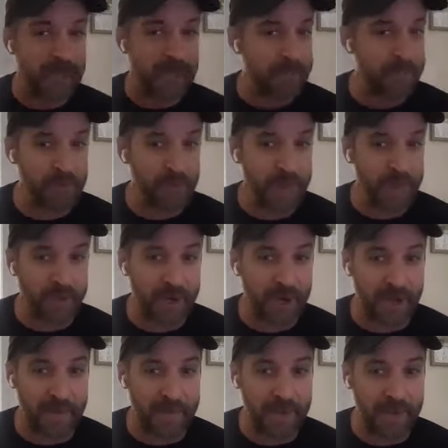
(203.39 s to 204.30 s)
people that are
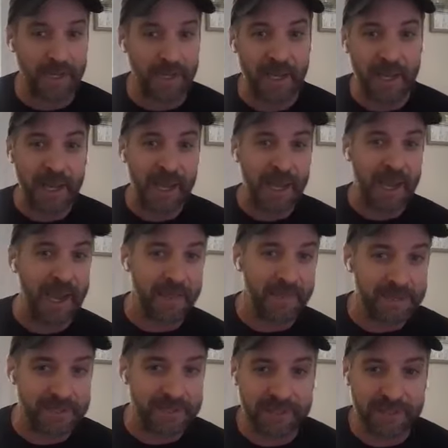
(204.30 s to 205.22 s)
coming
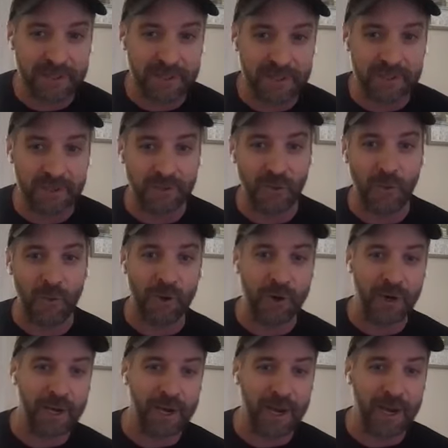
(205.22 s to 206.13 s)
and this is their
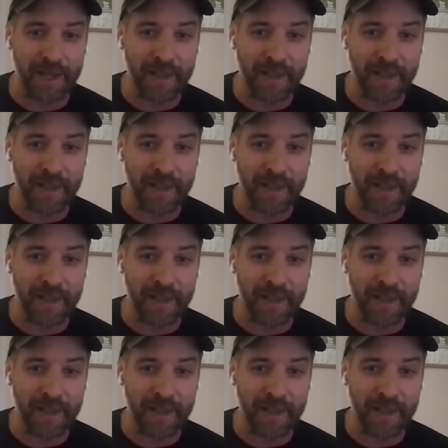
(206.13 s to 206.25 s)
story.